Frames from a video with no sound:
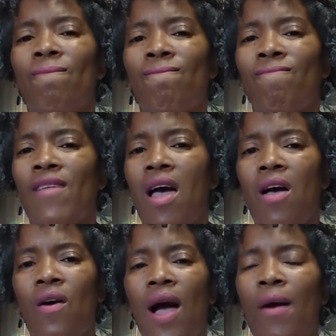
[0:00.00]
no,
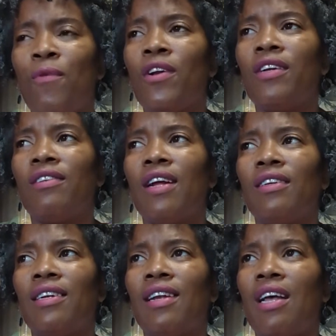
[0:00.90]
I really think
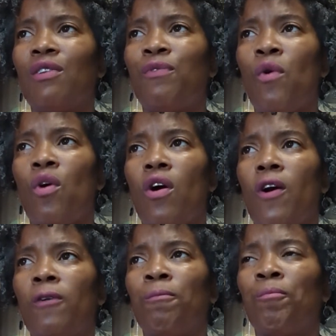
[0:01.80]
that's for